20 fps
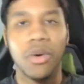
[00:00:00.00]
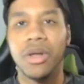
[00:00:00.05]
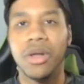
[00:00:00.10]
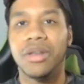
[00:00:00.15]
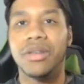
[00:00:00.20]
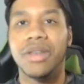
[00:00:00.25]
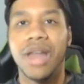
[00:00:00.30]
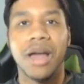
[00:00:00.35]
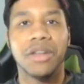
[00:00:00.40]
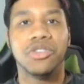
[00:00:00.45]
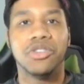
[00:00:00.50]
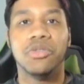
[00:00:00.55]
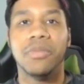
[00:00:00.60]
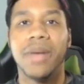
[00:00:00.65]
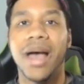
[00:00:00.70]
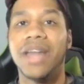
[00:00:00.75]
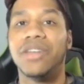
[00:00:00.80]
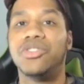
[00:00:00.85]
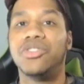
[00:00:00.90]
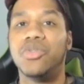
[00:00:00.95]
not too
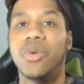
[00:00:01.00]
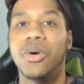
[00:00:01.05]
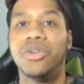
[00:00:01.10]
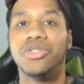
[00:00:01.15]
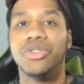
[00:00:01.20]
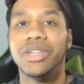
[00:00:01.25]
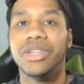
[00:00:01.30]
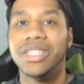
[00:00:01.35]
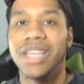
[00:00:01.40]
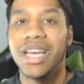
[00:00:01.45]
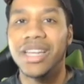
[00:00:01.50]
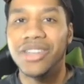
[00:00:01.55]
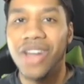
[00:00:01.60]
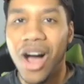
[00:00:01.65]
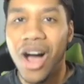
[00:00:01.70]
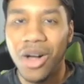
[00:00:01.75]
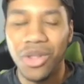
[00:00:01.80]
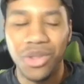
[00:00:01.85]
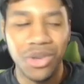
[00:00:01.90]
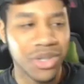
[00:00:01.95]
bad,
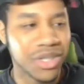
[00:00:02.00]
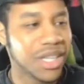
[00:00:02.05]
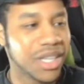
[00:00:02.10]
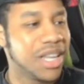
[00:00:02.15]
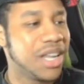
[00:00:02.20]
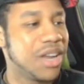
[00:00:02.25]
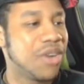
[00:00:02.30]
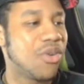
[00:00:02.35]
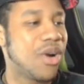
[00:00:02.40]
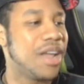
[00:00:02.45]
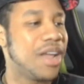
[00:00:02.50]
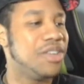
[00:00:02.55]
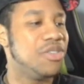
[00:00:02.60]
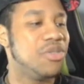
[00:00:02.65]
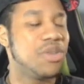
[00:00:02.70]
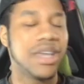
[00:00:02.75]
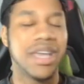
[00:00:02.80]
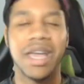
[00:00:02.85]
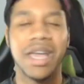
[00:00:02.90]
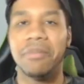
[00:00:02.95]
$210, right? You
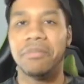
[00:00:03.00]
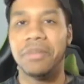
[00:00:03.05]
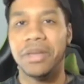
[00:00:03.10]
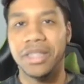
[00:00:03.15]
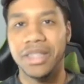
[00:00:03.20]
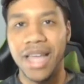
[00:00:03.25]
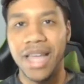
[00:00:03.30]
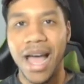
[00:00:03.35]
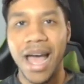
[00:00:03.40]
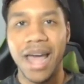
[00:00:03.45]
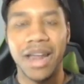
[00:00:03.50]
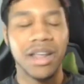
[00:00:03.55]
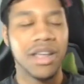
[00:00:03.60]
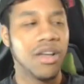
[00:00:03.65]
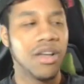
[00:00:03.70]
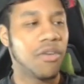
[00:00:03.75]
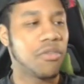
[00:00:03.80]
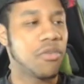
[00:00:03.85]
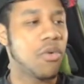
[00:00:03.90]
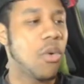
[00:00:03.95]
can't beat that,
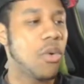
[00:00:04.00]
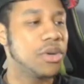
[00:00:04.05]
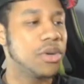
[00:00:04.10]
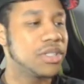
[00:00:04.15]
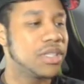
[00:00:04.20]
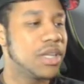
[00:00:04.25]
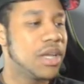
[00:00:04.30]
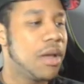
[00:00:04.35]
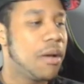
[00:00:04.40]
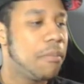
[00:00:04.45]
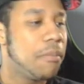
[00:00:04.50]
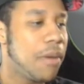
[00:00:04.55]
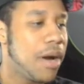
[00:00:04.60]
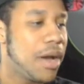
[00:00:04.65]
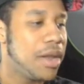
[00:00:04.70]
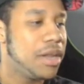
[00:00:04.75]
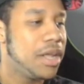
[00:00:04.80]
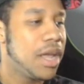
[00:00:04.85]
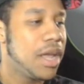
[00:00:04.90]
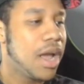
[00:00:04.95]
of course,
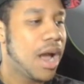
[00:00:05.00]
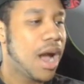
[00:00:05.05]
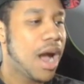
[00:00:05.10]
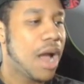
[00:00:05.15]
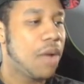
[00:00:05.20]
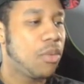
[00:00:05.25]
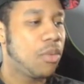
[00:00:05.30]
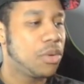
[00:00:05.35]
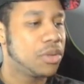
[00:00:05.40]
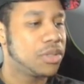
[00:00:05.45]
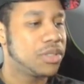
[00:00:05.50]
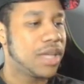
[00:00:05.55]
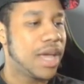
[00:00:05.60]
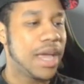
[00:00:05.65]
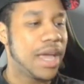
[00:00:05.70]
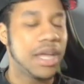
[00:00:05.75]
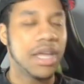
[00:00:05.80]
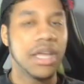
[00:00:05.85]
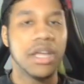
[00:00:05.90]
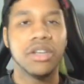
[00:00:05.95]
but I will
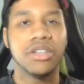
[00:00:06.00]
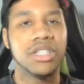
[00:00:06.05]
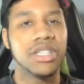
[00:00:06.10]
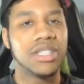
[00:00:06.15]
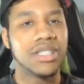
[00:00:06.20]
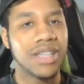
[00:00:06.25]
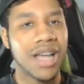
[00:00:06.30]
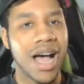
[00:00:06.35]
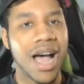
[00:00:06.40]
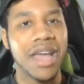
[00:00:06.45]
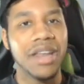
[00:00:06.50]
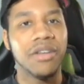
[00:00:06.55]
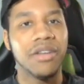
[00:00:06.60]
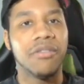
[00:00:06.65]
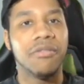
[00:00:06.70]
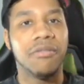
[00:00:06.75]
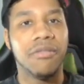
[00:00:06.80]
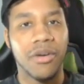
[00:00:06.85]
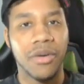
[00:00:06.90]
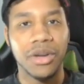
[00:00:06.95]
say, decide
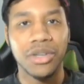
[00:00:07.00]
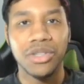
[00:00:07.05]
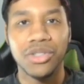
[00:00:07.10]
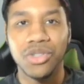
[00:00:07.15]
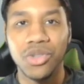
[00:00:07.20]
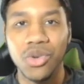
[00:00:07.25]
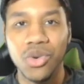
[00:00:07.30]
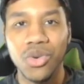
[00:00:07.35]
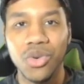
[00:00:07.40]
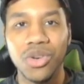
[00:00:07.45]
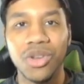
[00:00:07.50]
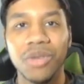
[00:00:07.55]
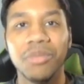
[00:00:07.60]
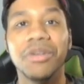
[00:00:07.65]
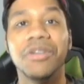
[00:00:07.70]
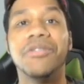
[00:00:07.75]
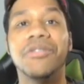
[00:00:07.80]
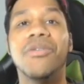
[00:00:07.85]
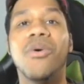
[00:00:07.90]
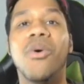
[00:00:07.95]
very soon
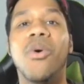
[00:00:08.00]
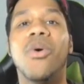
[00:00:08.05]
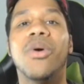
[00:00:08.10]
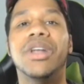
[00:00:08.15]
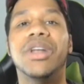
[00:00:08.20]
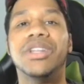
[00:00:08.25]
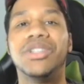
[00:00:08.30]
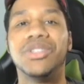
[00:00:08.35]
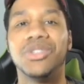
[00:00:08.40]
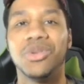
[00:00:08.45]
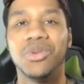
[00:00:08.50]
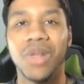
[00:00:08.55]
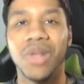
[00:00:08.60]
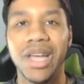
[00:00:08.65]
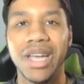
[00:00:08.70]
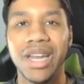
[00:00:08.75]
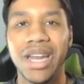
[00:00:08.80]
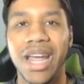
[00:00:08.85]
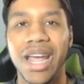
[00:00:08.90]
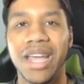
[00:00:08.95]
before it is too
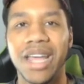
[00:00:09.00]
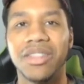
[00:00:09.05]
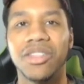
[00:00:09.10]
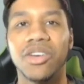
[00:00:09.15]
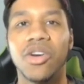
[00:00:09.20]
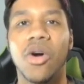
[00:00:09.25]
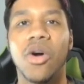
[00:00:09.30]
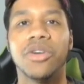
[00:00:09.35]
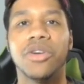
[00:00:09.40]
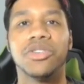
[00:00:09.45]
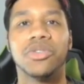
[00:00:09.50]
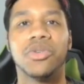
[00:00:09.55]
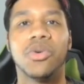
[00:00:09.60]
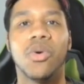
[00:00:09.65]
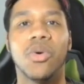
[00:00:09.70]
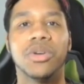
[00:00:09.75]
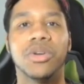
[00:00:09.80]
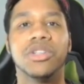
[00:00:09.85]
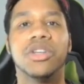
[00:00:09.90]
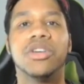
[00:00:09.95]
late and the cards, of
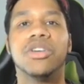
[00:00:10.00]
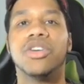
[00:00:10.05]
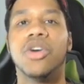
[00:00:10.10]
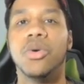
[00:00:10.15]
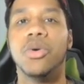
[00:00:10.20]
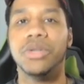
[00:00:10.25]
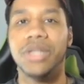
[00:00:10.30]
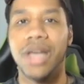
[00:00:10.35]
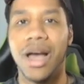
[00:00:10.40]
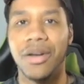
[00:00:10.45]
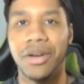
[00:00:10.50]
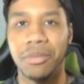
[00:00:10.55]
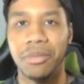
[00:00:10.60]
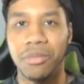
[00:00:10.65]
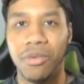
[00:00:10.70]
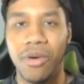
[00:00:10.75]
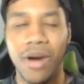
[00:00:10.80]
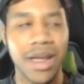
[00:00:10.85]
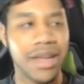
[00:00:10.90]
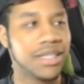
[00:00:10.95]
course, go down in
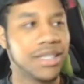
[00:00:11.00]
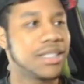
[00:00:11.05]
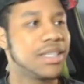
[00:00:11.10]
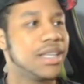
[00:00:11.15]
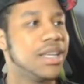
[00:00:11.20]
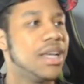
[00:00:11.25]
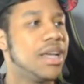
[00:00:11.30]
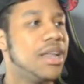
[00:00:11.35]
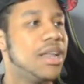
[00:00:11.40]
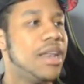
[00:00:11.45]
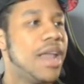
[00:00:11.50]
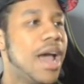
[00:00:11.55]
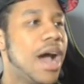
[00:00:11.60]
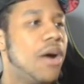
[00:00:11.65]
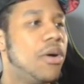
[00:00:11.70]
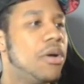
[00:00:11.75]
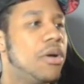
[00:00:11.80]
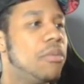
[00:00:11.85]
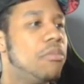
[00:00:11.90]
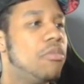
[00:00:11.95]
price.
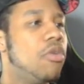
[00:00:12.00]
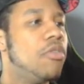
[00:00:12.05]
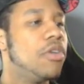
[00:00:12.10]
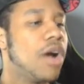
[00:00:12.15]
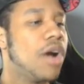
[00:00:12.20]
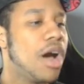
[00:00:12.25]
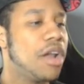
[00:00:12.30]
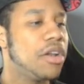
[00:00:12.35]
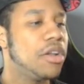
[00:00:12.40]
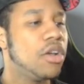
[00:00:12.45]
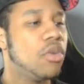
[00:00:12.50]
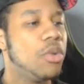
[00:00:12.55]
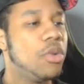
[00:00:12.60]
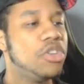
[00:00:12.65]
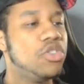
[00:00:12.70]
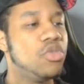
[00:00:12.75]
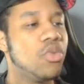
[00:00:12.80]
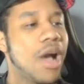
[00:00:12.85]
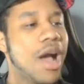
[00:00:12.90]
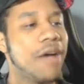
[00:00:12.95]
Now, moving on, we
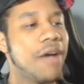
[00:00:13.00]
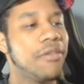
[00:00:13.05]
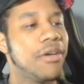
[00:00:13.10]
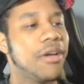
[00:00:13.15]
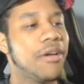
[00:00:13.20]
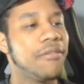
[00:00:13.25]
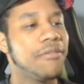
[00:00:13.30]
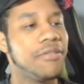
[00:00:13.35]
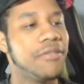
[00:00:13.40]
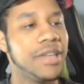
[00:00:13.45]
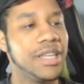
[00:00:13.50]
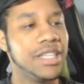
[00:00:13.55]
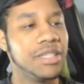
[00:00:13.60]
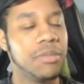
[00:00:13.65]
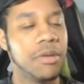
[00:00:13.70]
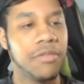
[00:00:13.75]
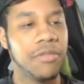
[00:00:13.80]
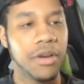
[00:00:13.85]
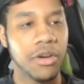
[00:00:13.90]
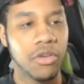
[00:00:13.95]
do have
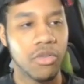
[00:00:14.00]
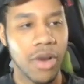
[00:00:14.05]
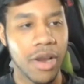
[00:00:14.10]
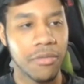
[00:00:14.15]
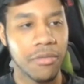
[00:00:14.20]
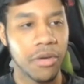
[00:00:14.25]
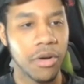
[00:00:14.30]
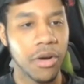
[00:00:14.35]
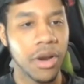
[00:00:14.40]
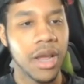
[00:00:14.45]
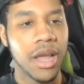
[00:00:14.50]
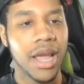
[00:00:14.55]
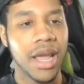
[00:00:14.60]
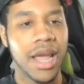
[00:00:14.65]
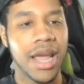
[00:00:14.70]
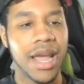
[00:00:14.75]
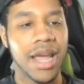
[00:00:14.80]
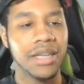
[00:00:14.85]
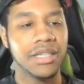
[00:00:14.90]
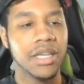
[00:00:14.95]
Fiendsmith Engraver,
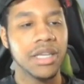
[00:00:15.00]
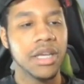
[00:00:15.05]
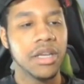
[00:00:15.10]
and